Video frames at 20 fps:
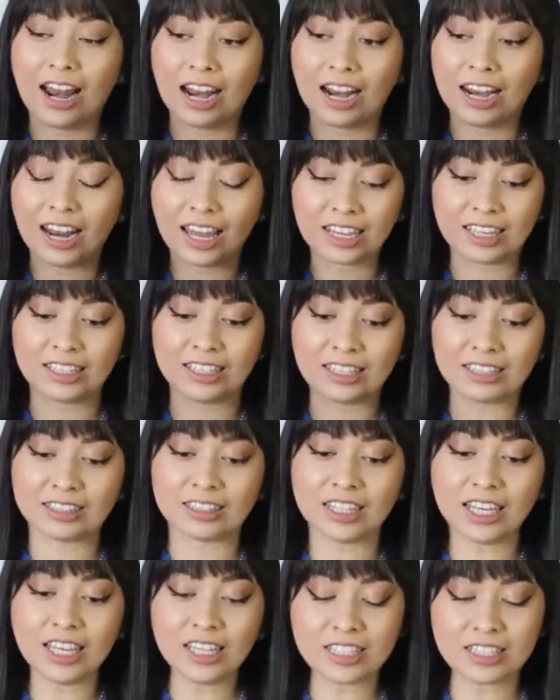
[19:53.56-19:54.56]

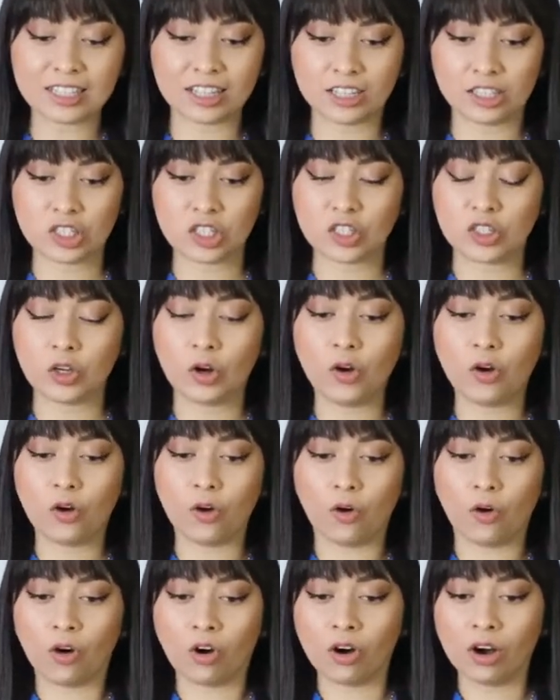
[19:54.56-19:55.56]
the things I
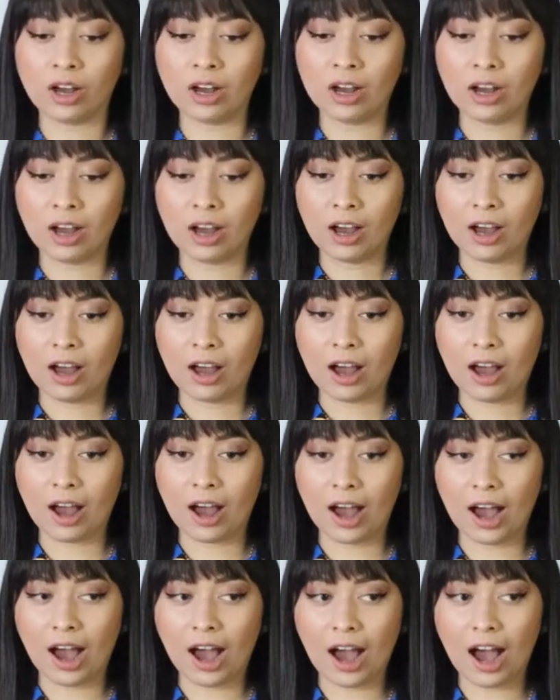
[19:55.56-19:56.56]
saw,
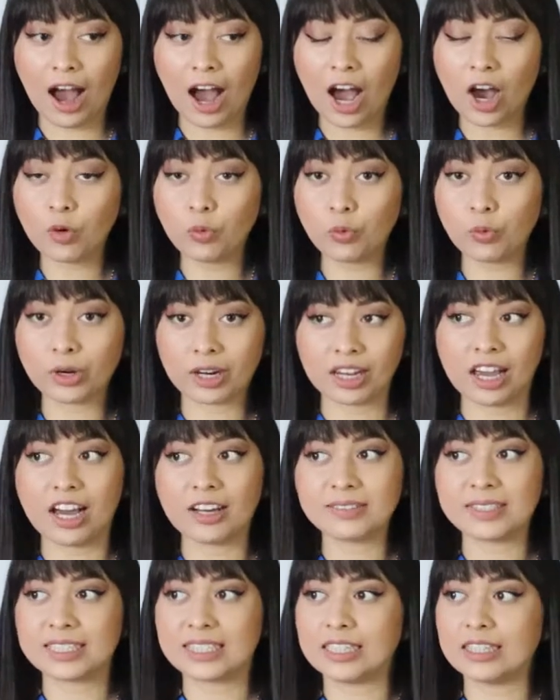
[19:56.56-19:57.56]
I wouldn't
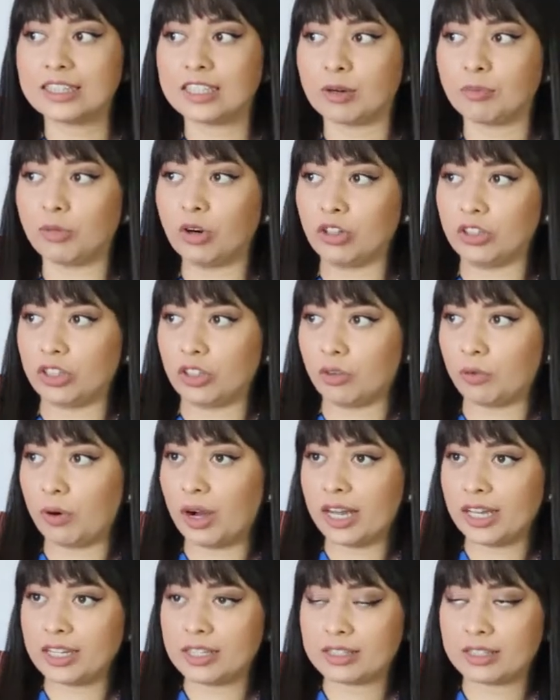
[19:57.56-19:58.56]
have seen them
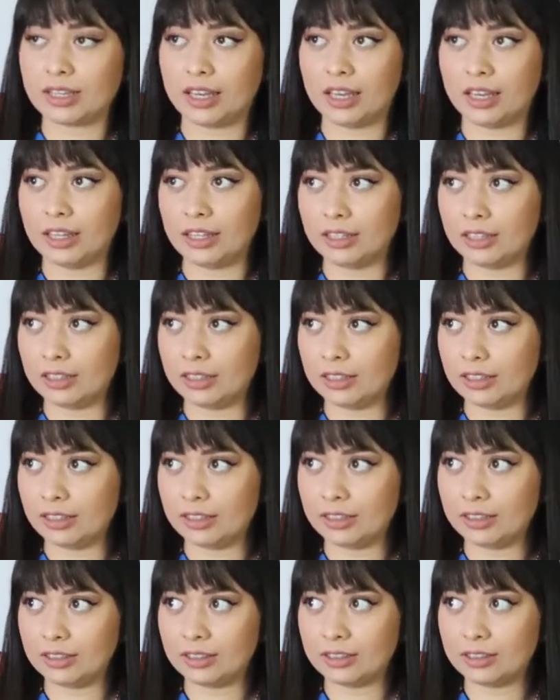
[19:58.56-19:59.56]
otherwise.
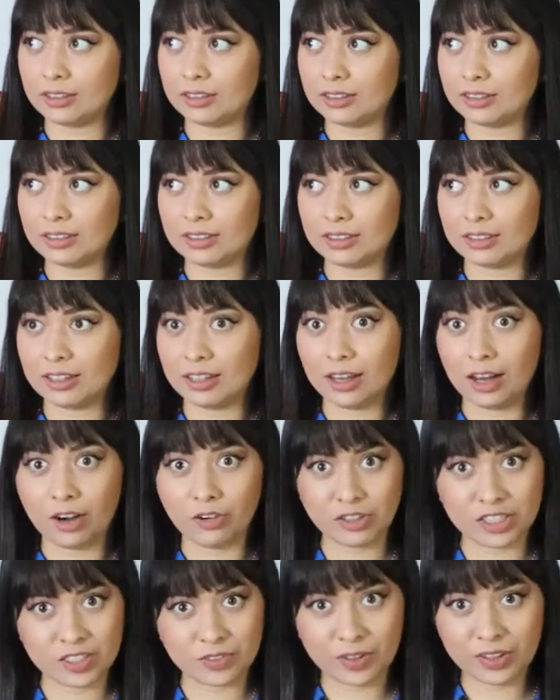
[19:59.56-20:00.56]
And
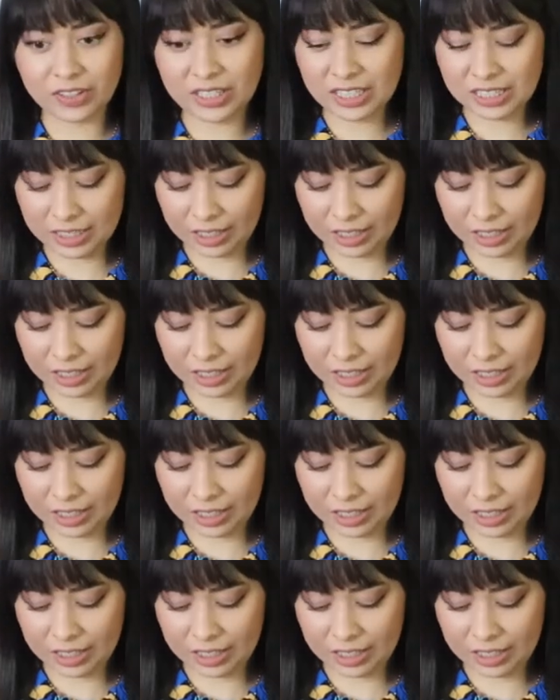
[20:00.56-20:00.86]
I was very